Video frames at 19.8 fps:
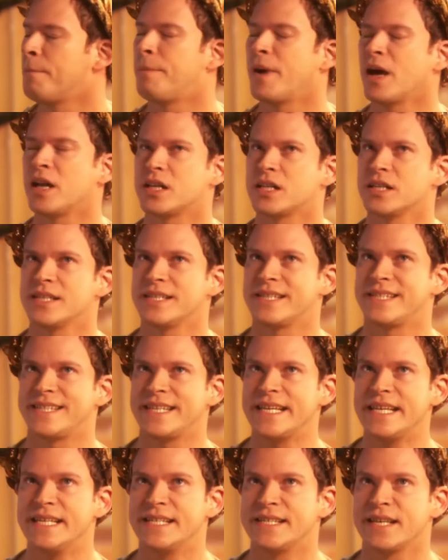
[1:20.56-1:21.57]
But
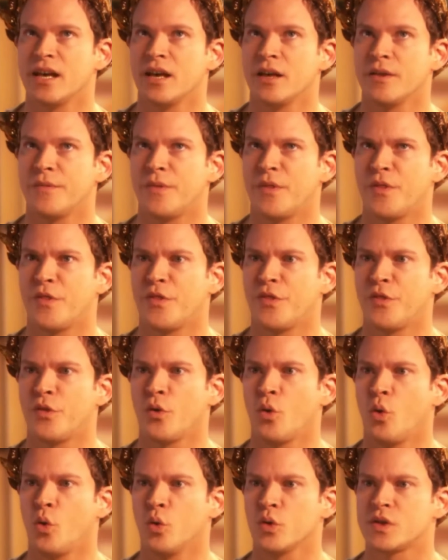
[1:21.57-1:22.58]
Caesar
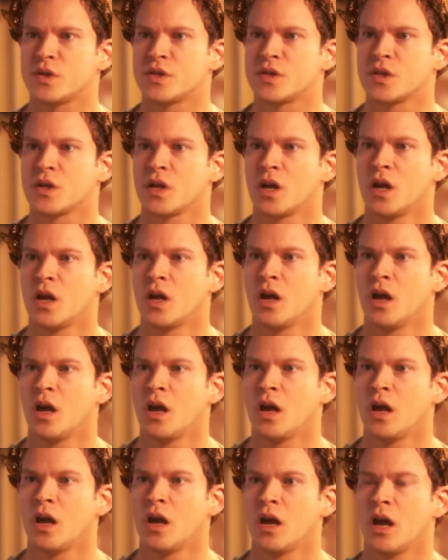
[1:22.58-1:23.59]
thought...
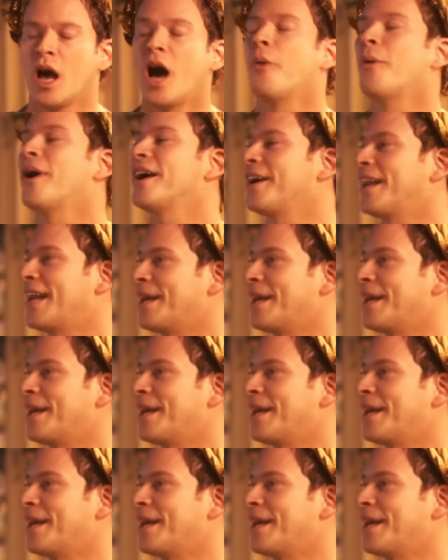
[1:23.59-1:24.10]
Oh, I